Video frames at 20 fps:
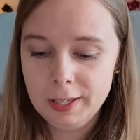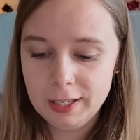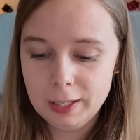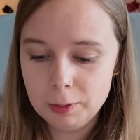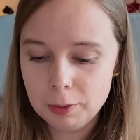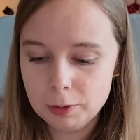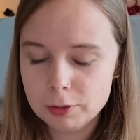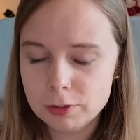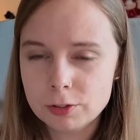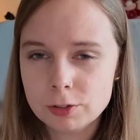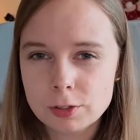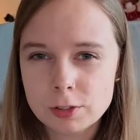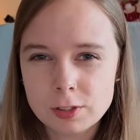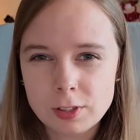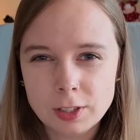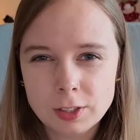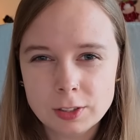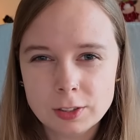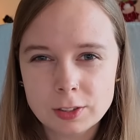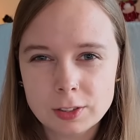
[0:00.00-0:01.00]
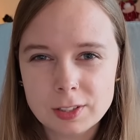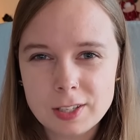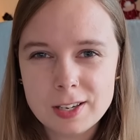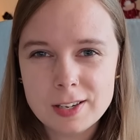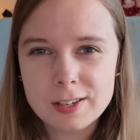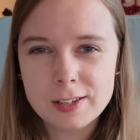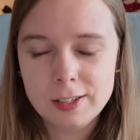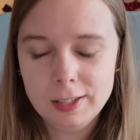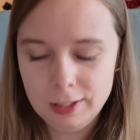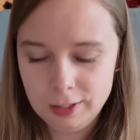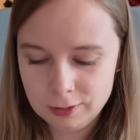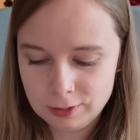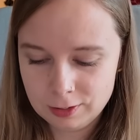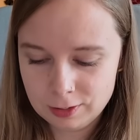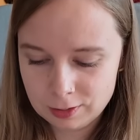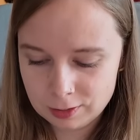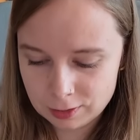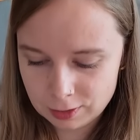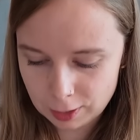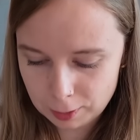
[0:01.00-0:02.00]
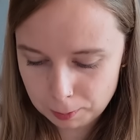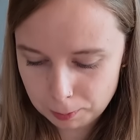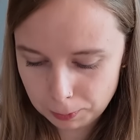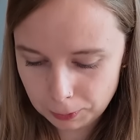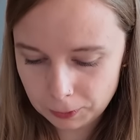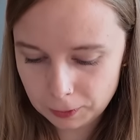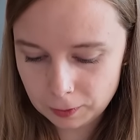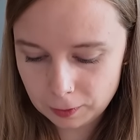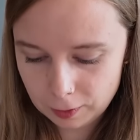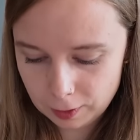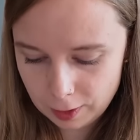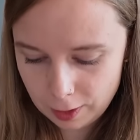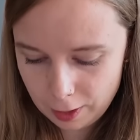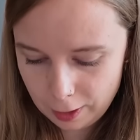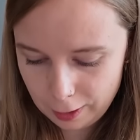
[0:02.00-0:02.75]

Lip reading: it was such a simple,